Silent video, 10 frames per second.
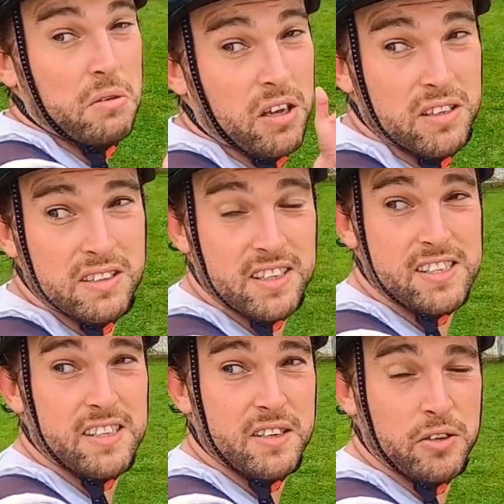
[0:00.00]
Well, this
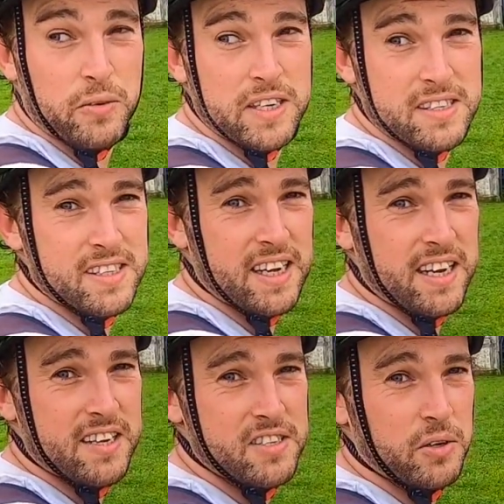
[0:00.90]
is the, otherwise it's a
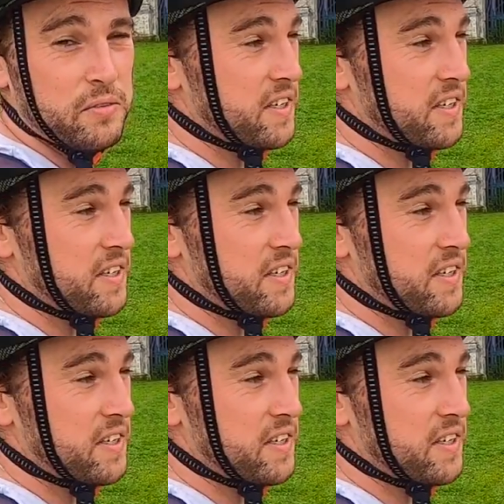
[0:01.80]
dead end, so we'll